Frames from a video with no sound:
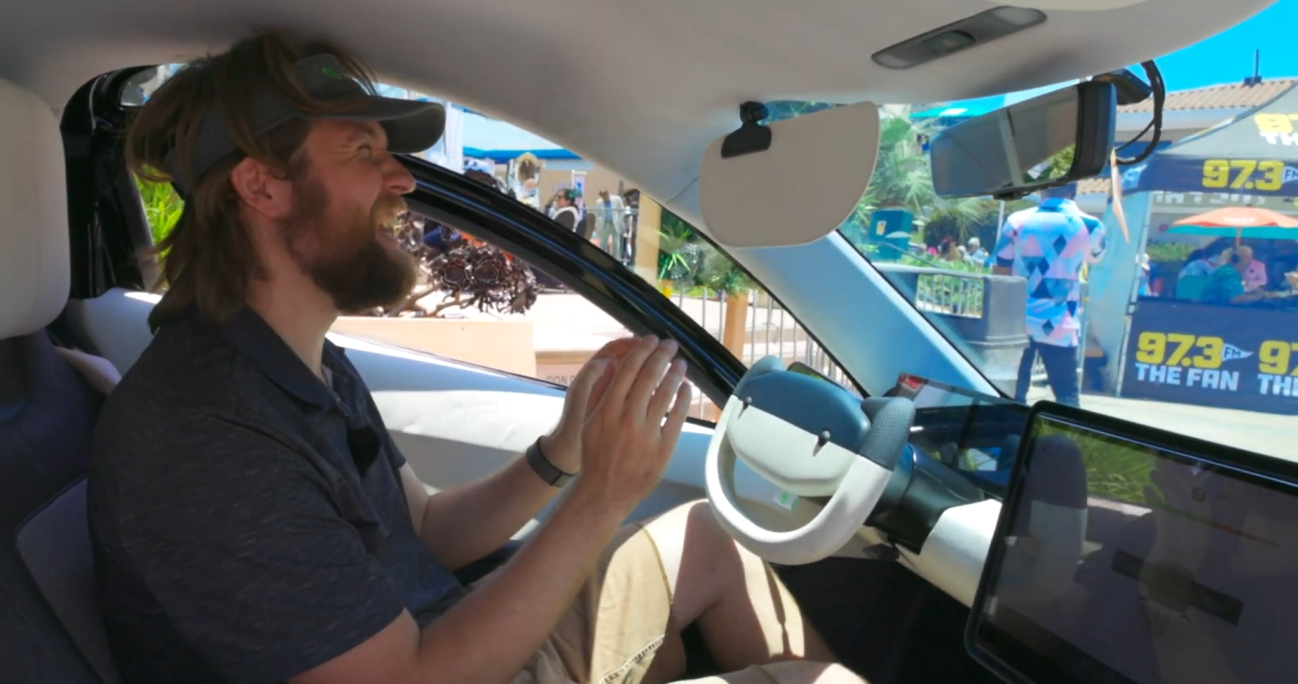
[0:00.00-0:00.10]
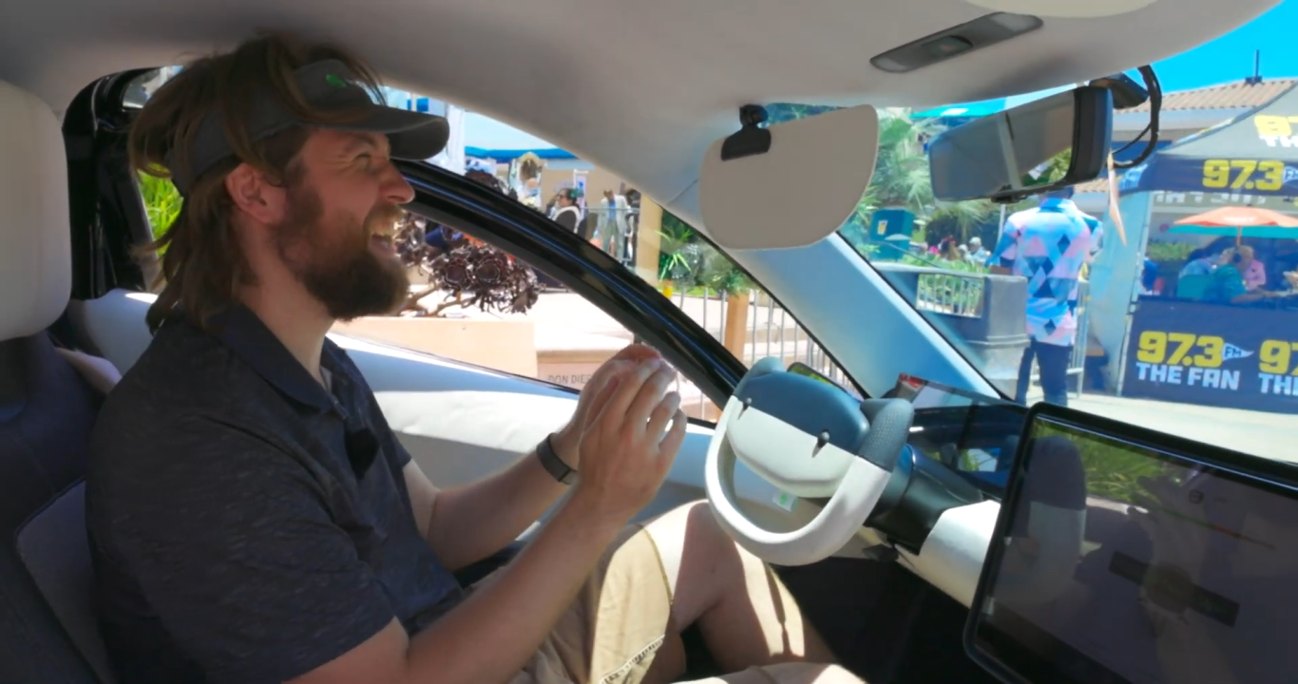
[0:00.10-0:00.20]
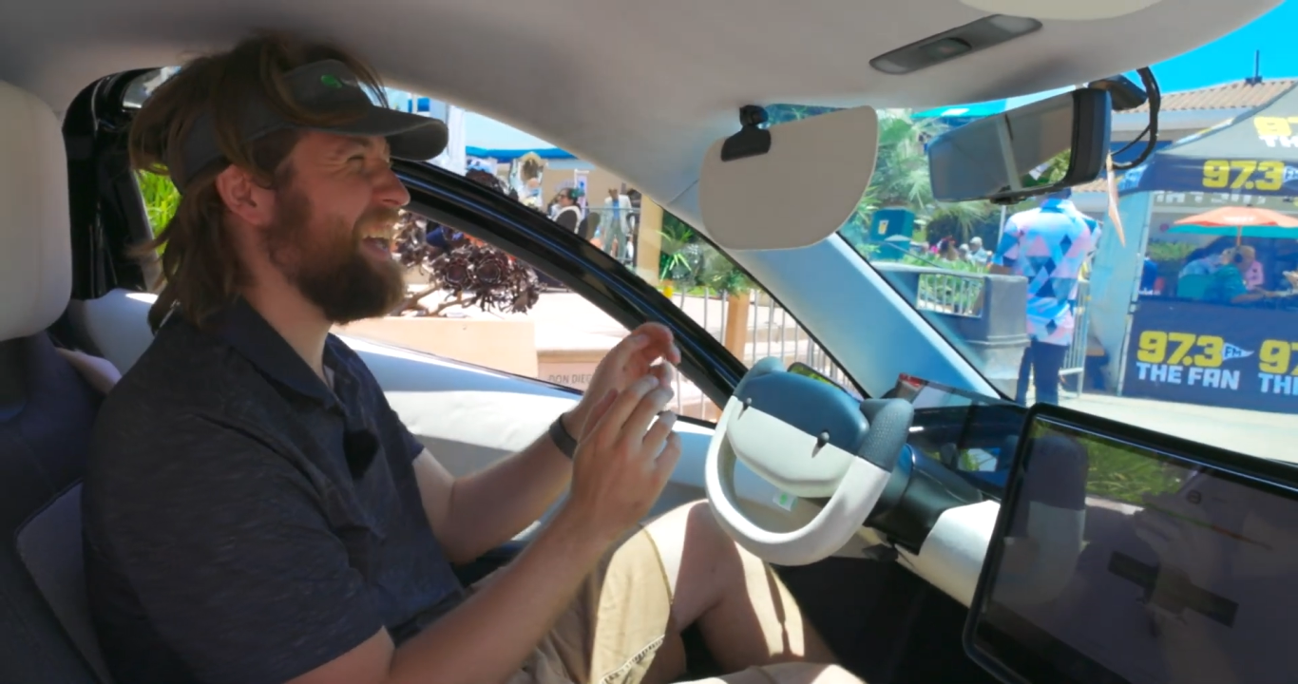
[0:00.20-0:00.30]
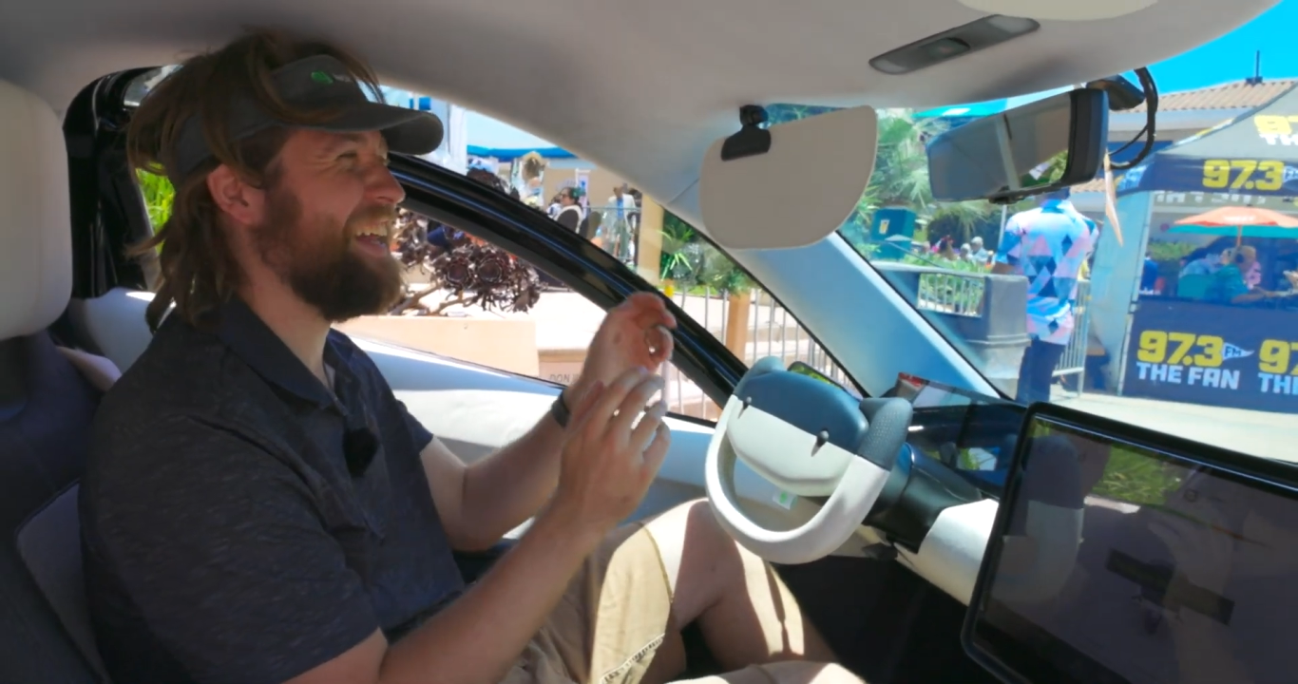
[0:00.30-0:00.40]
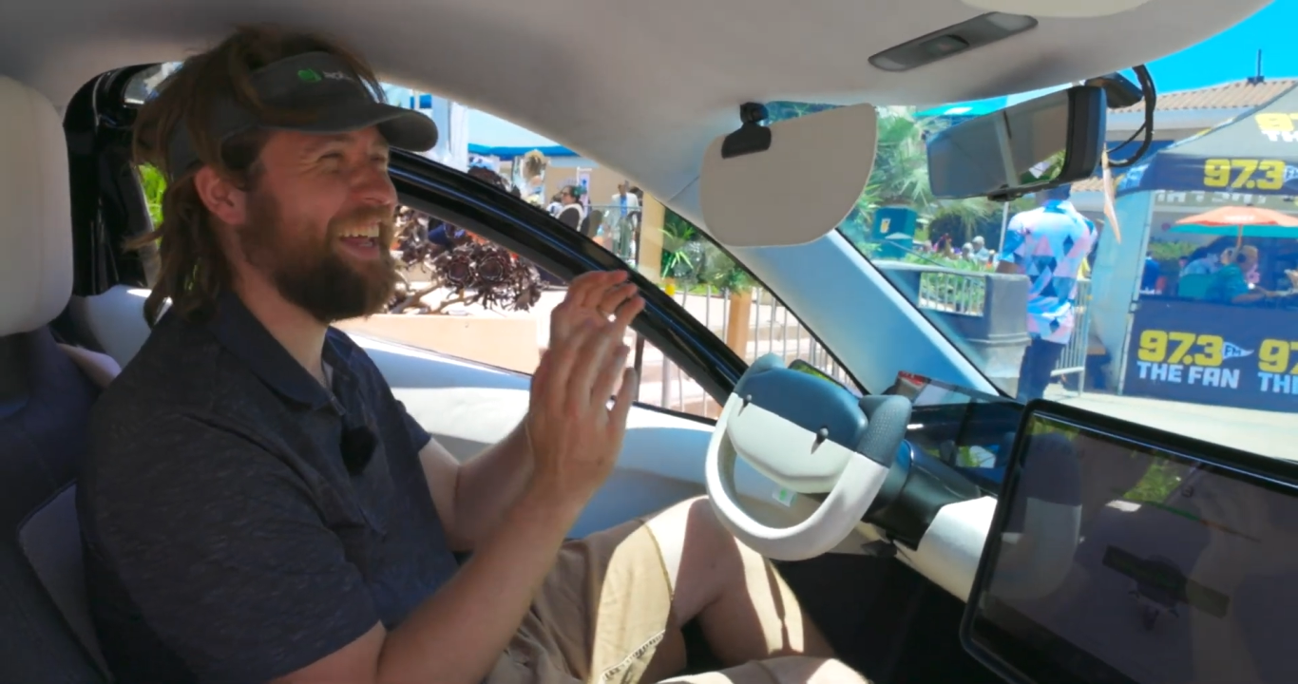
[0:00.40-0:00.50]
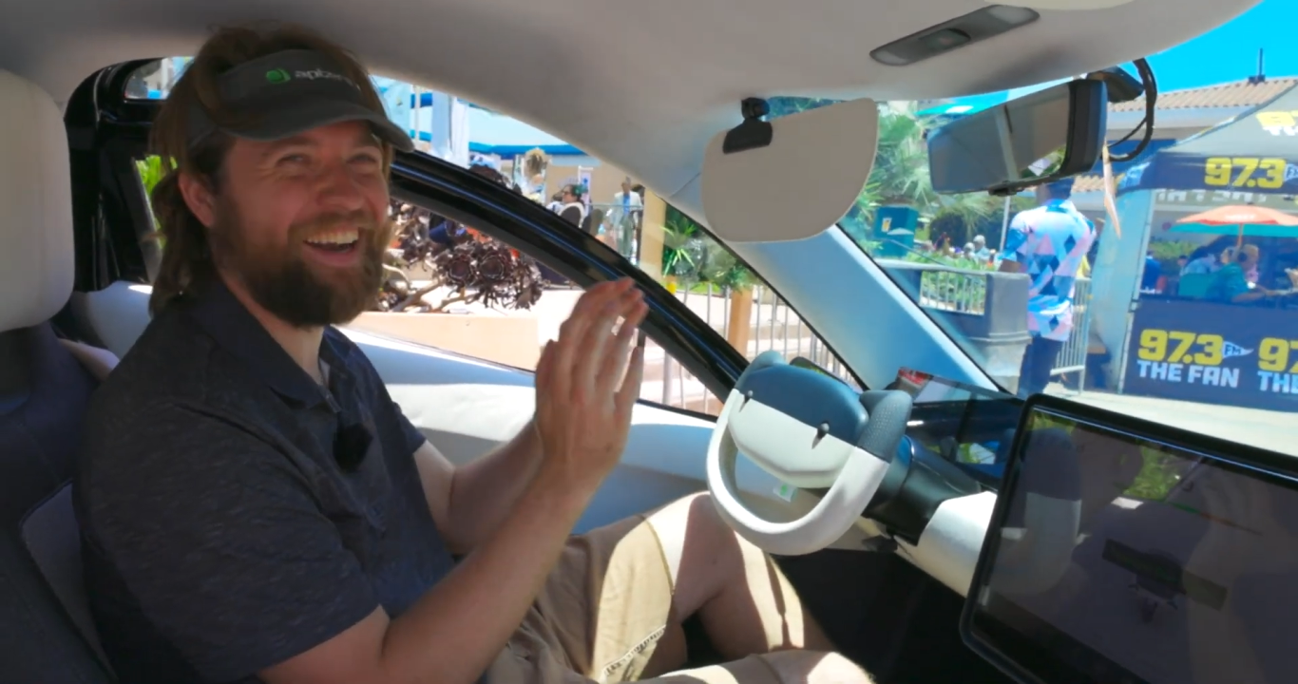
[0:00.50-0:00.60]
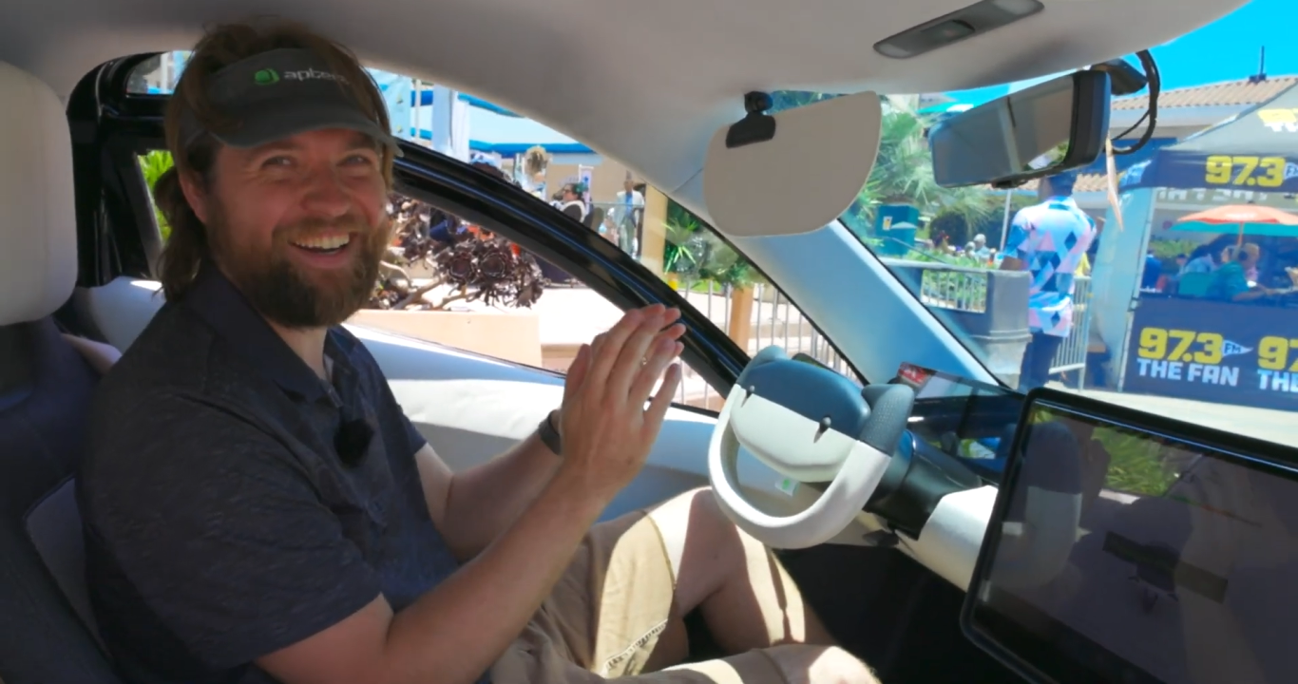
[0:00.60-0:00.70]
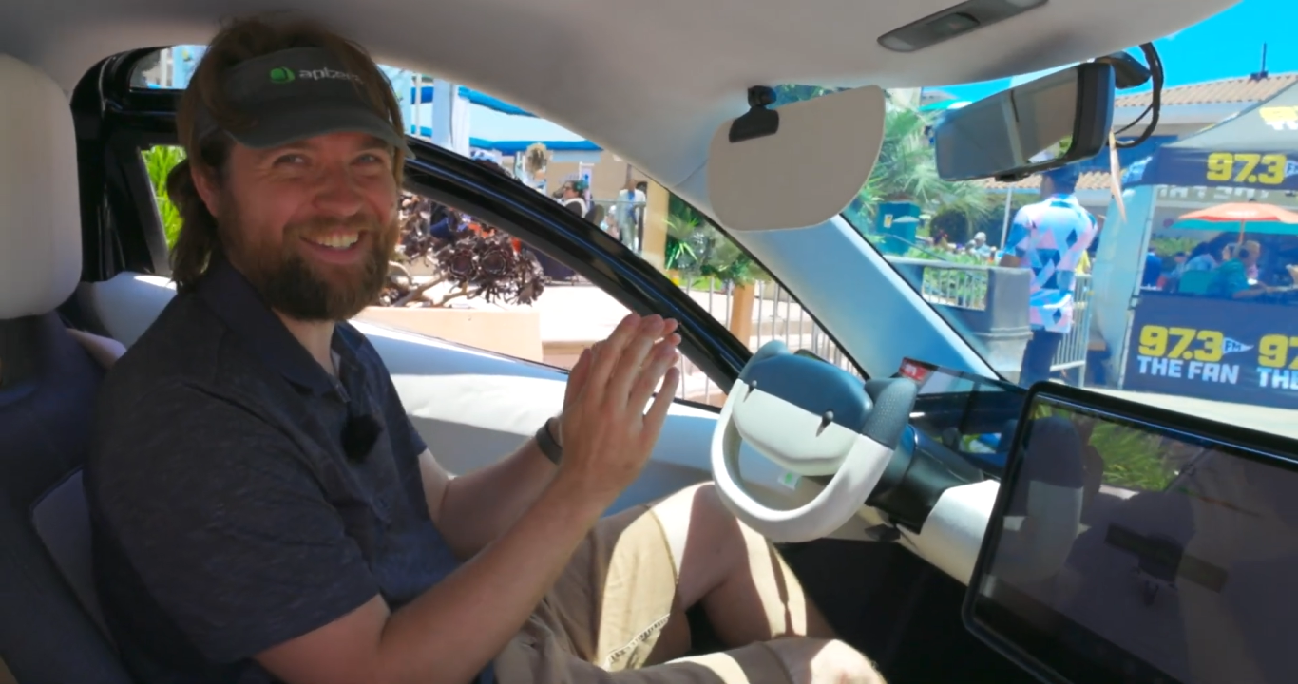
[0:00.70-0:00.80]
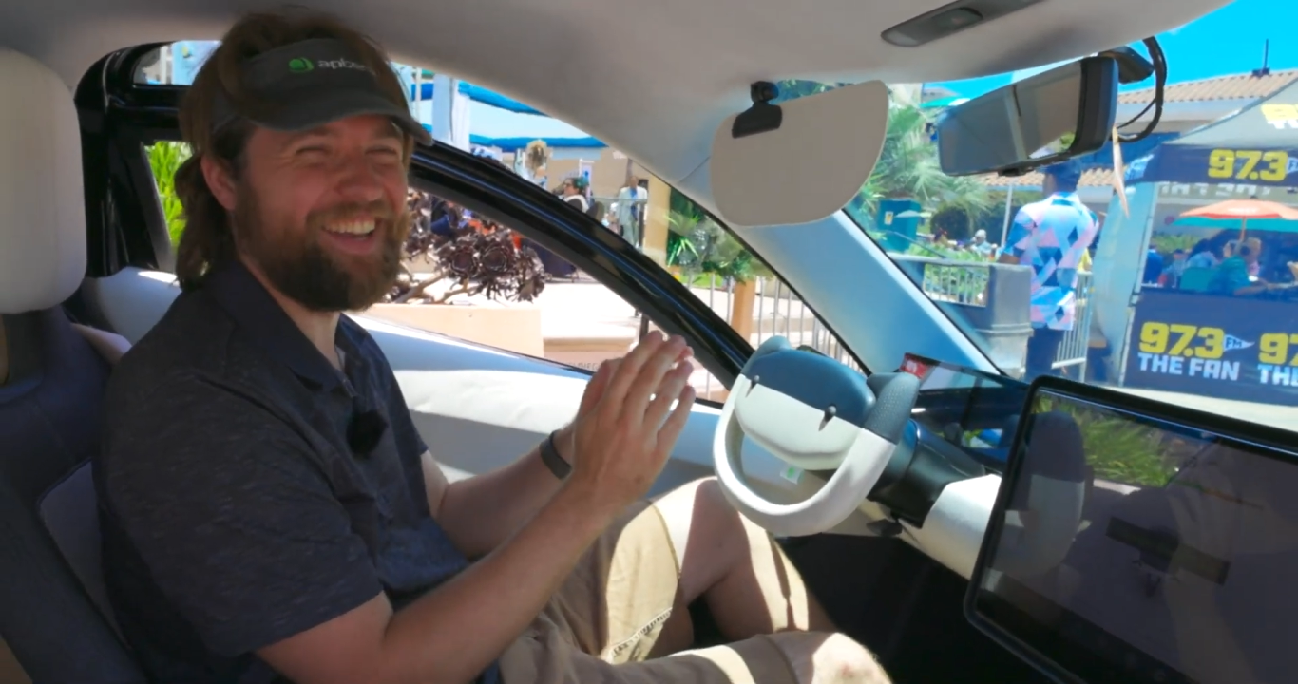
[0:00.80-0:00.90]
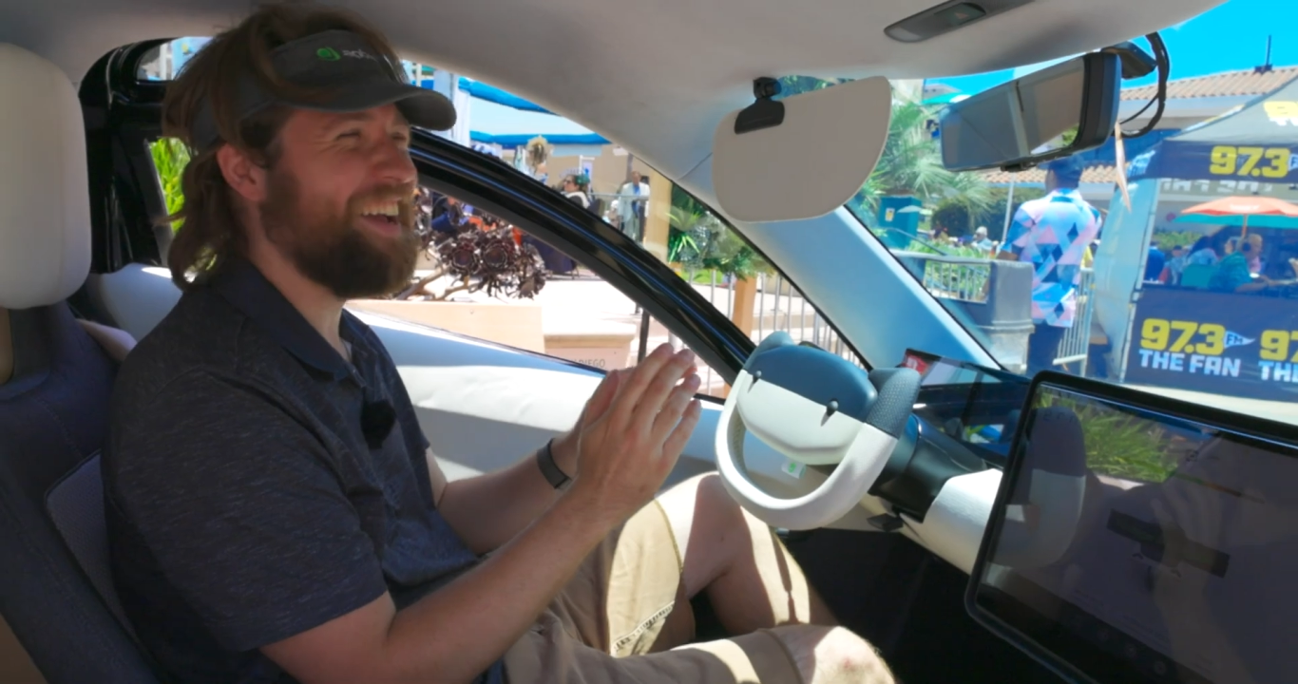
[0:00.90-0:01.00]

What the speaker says: and hilarious.